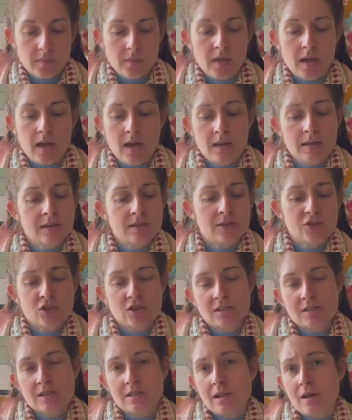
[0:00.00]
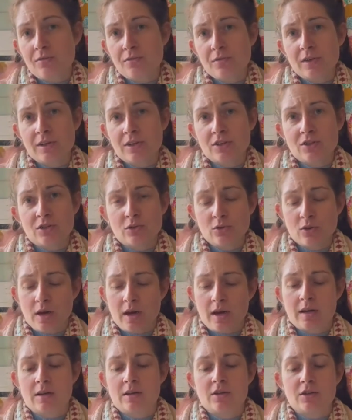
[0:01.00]
and it's just lovely to look
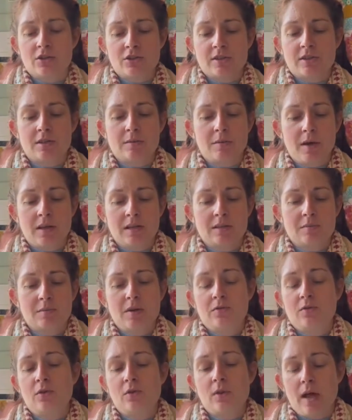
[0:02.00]
at, and it just makes me feel